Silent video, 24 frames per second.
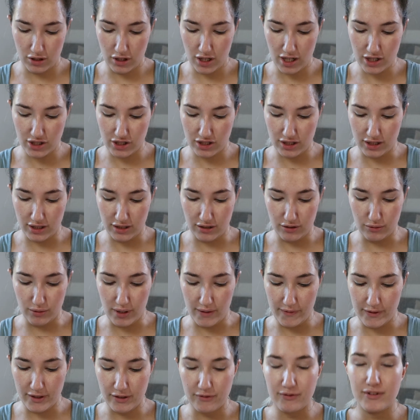Actually, no,
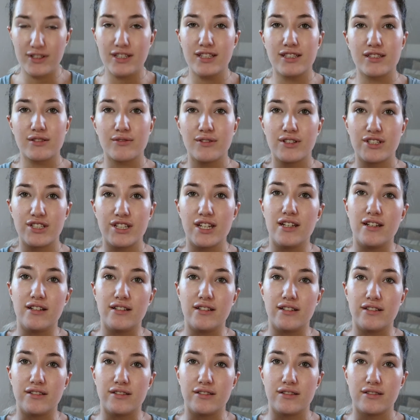if you really squish it in, it
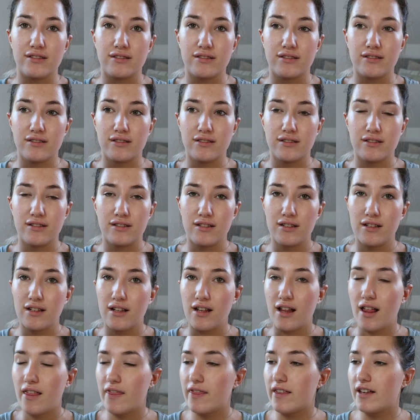does.
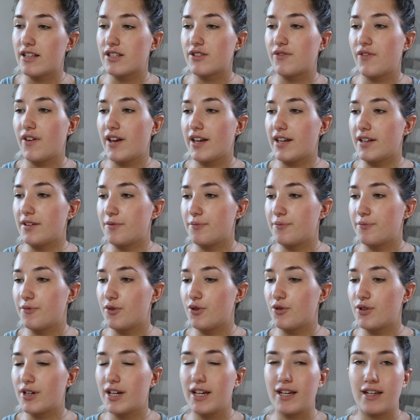That's fine.
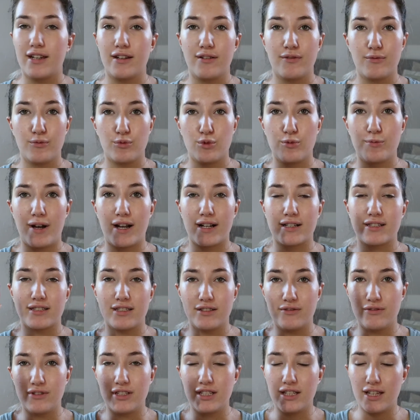Okay, we're back
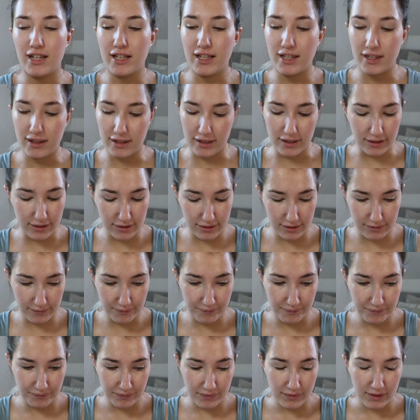to really liking this.
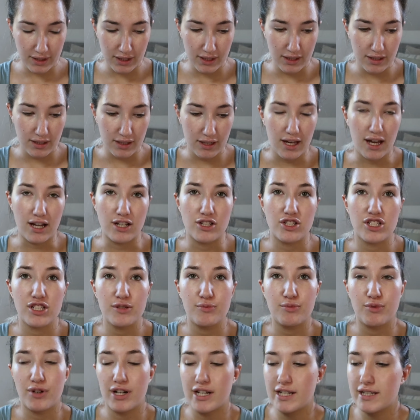Actually,
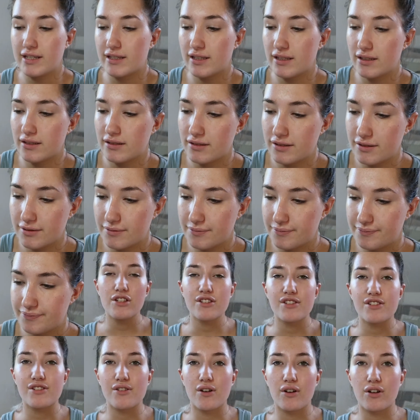prices.
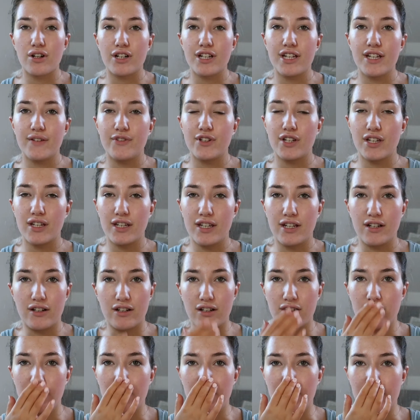Sorry if you can hear
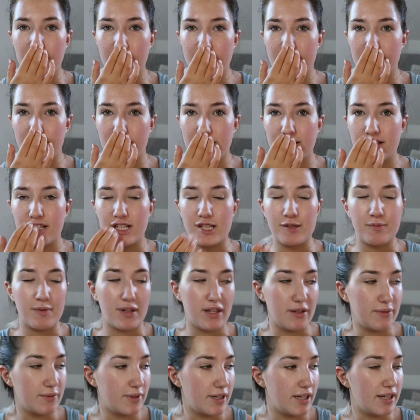a noise downstairs, by
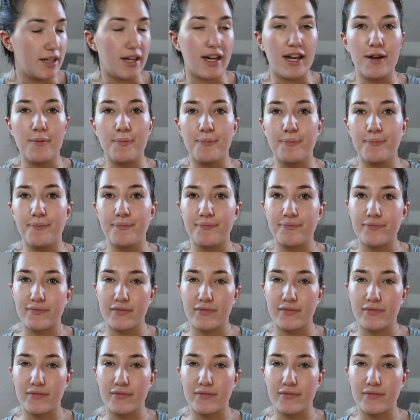the way.